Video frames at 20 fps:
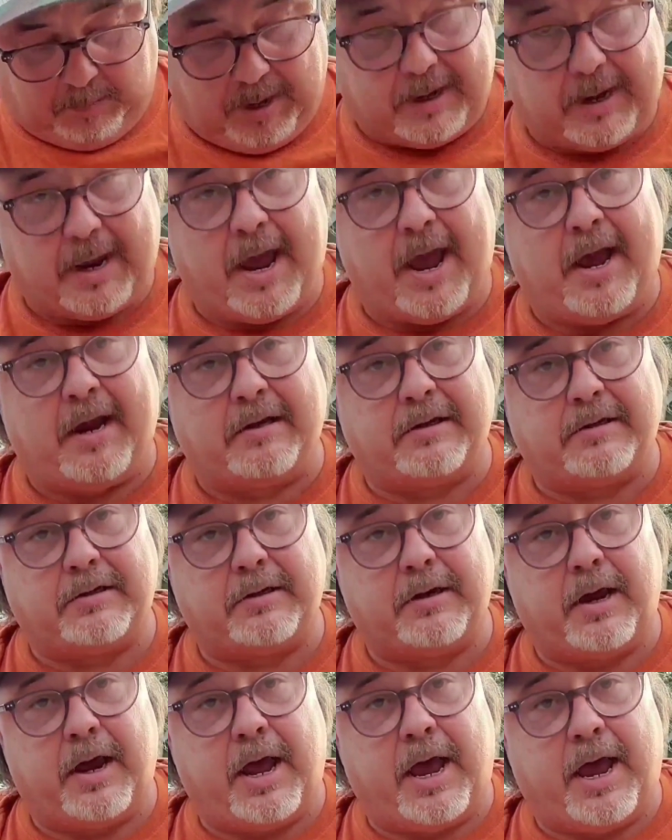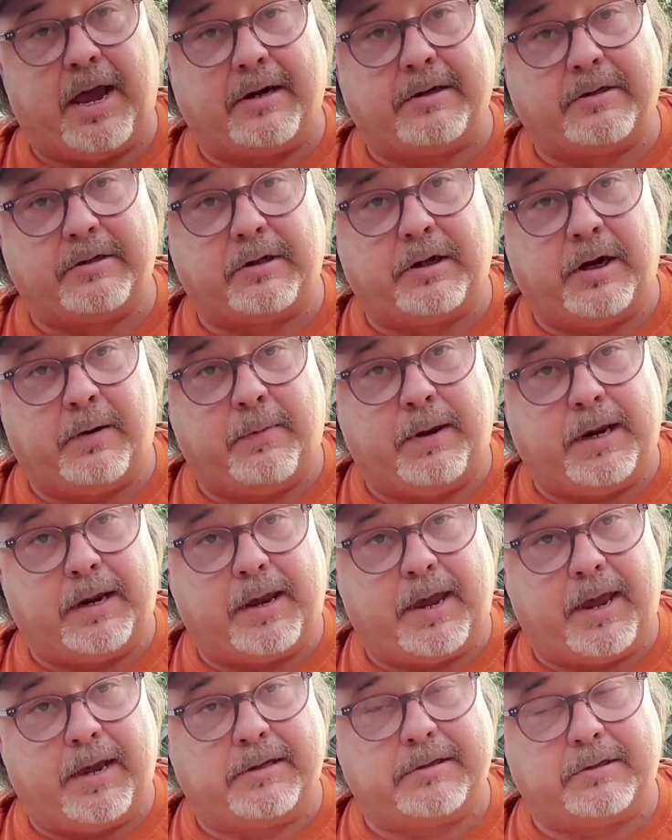They make actually they
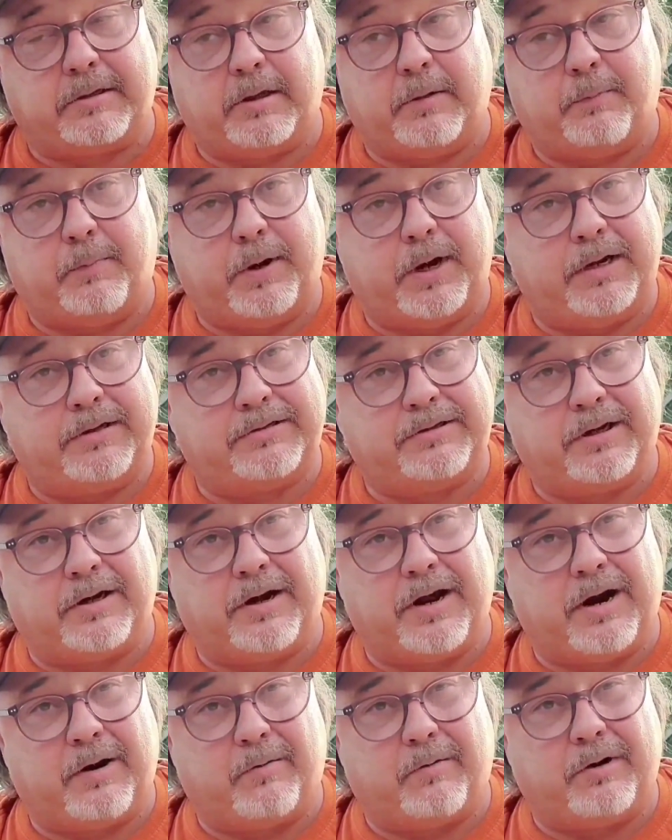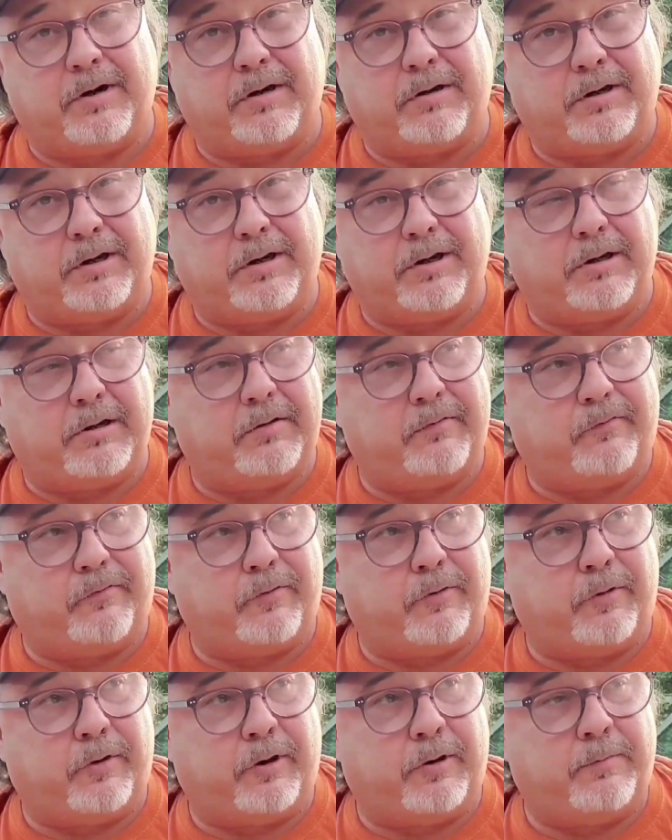make excellent pets. They're not really good
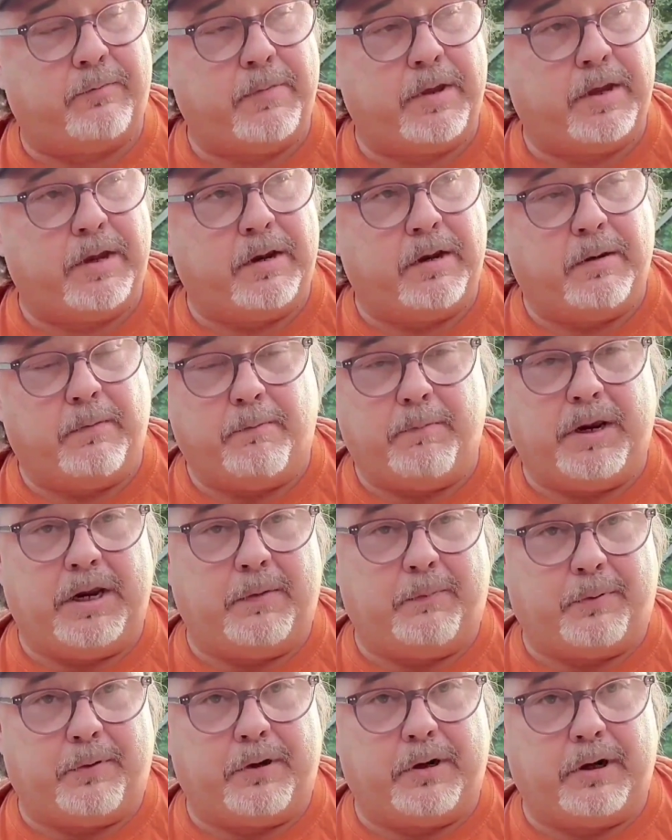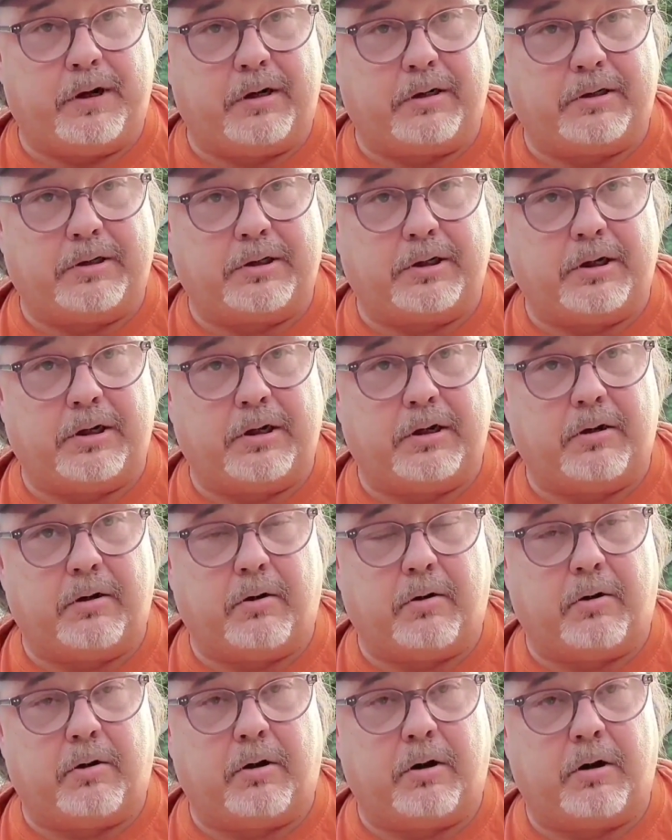for meat production
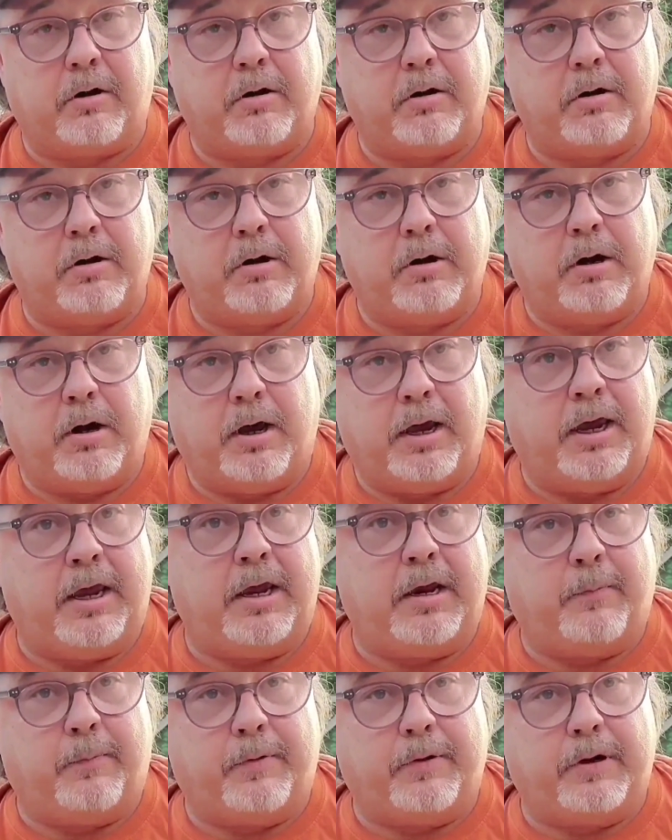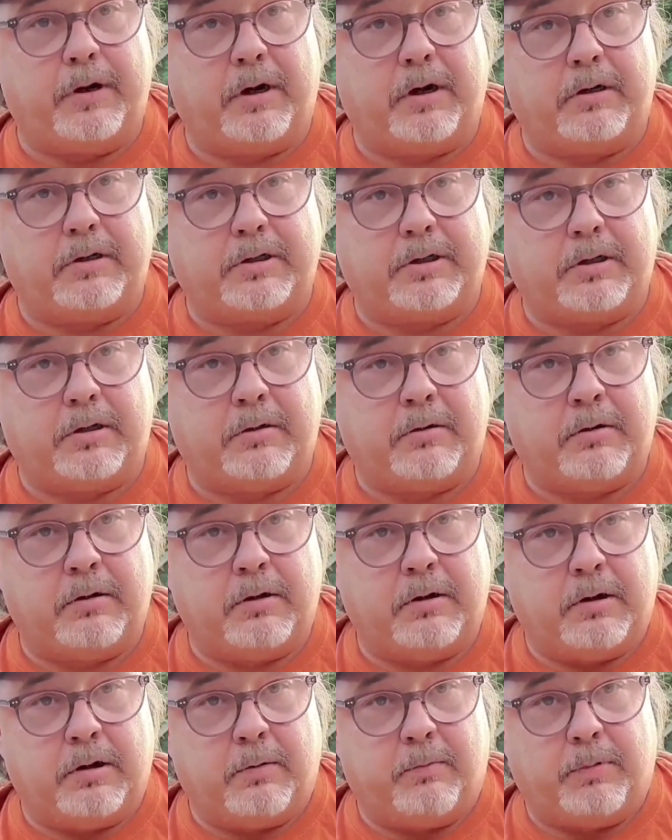or egg production,
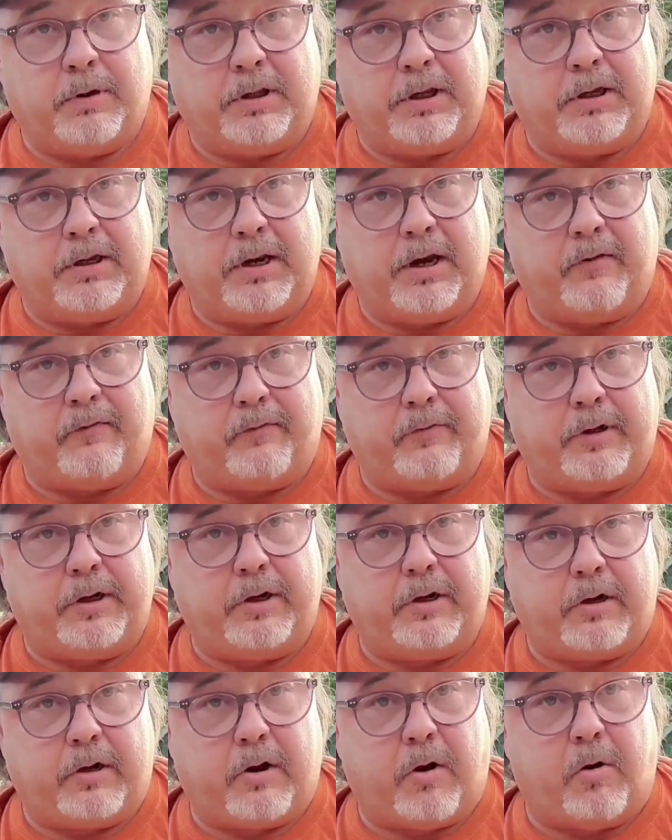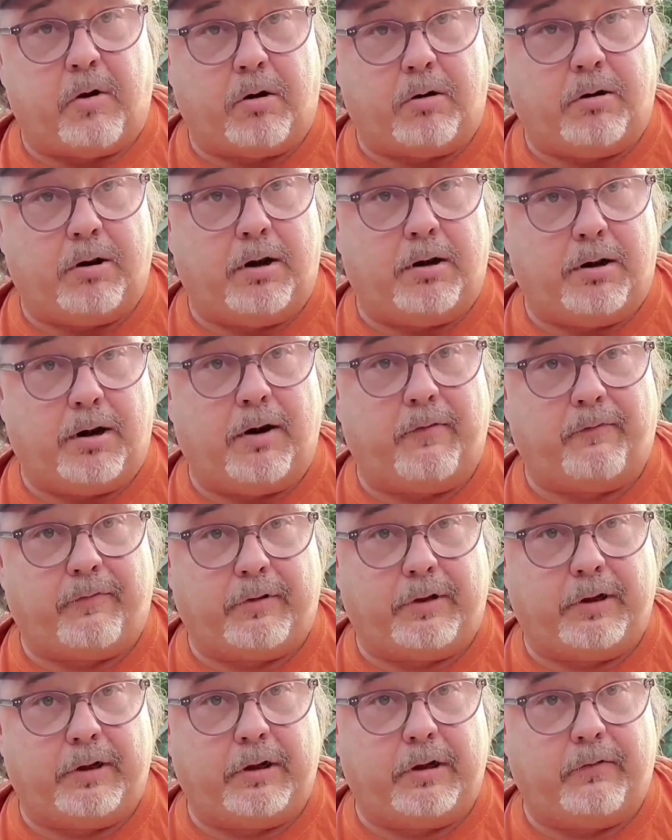but they're definitely
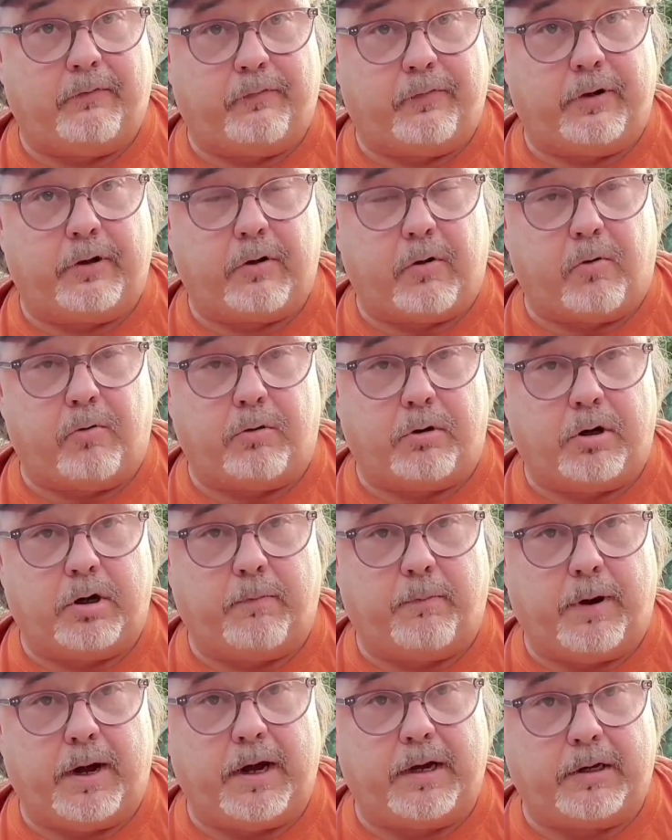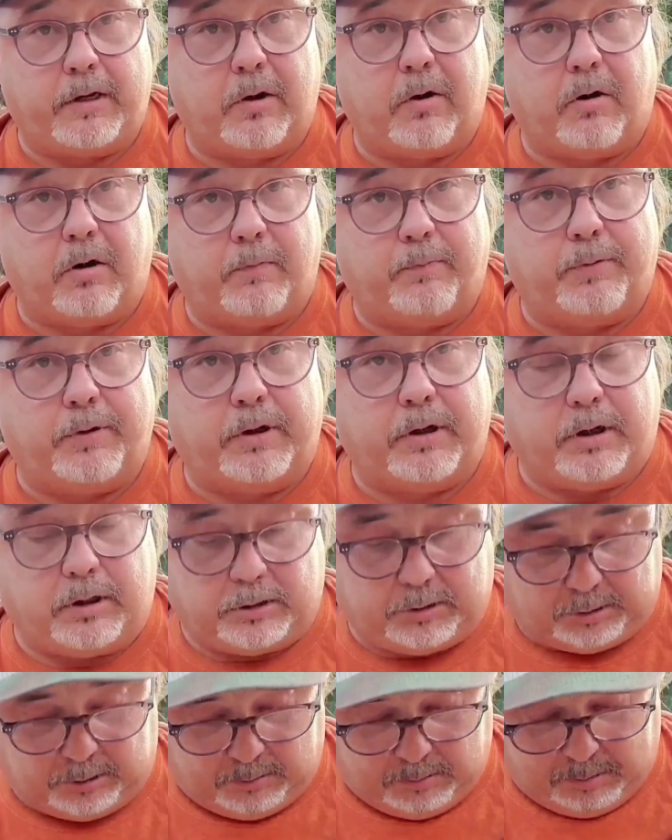good for cooling the backyard
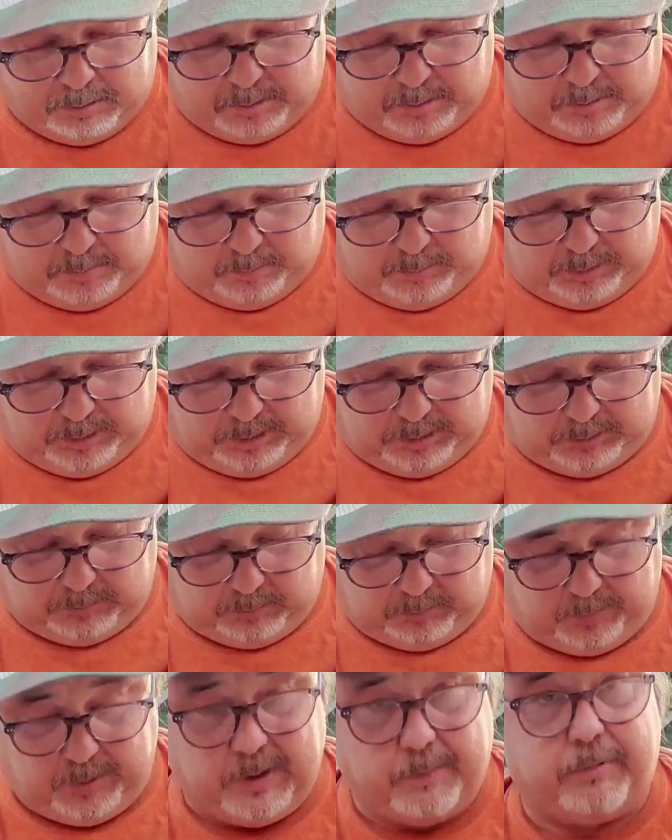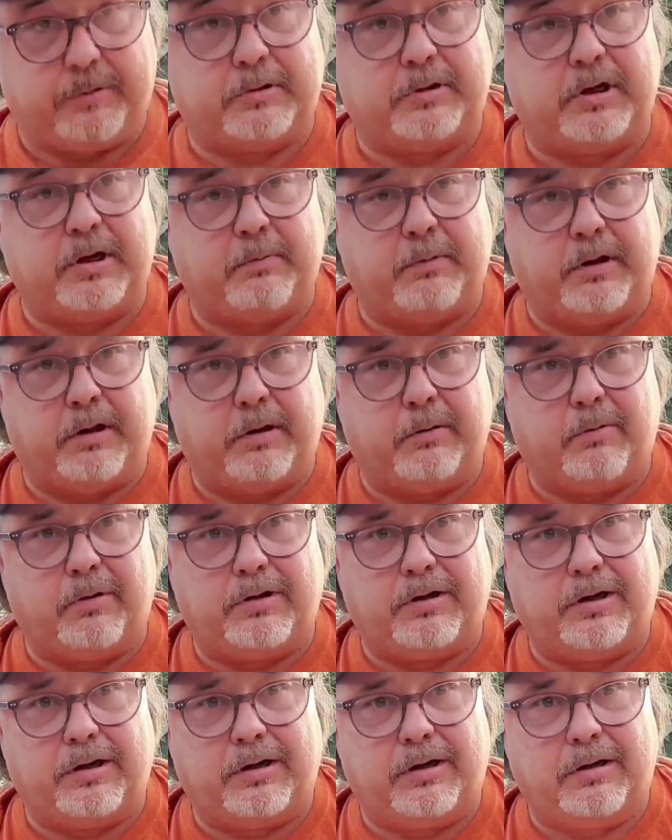production, because when people see them, they're like,
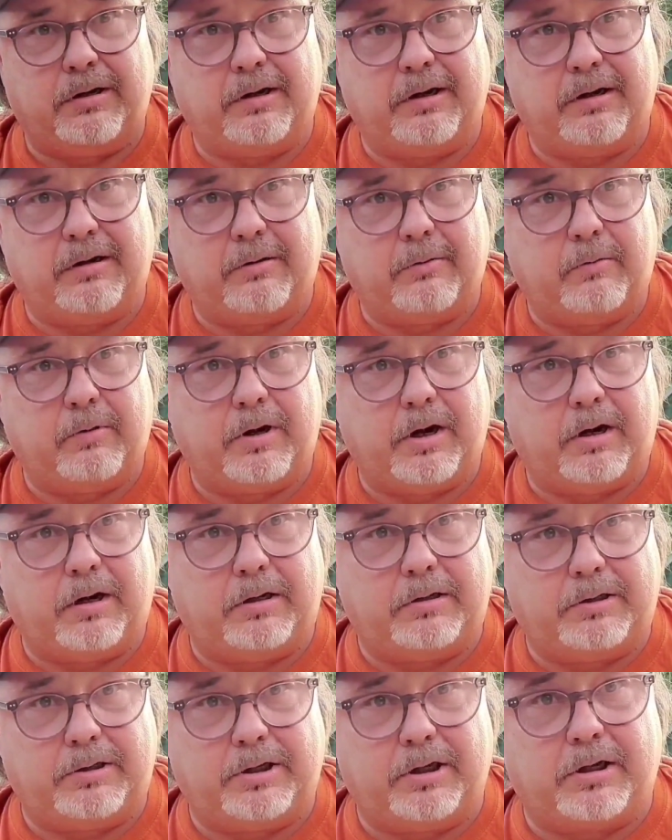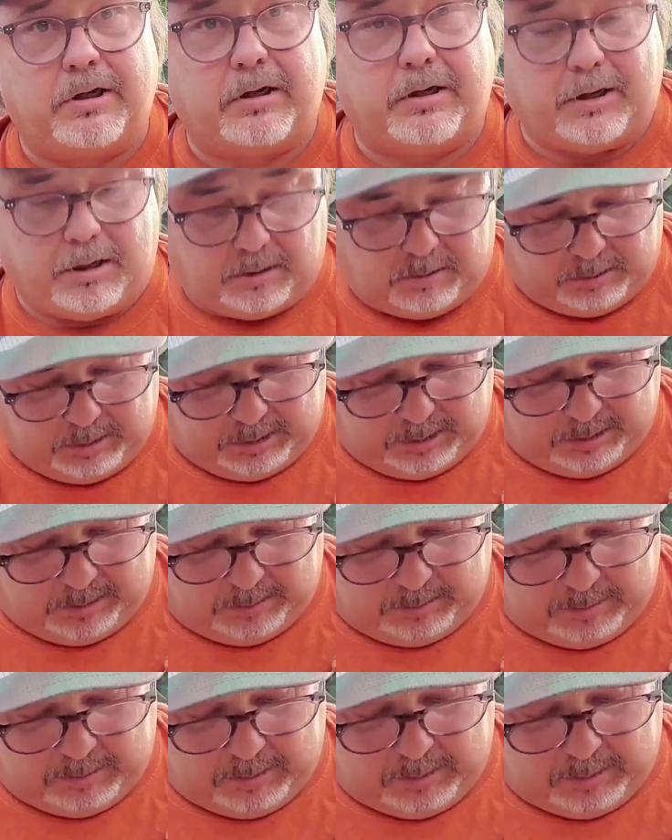what the hell kind of chicken y'all got?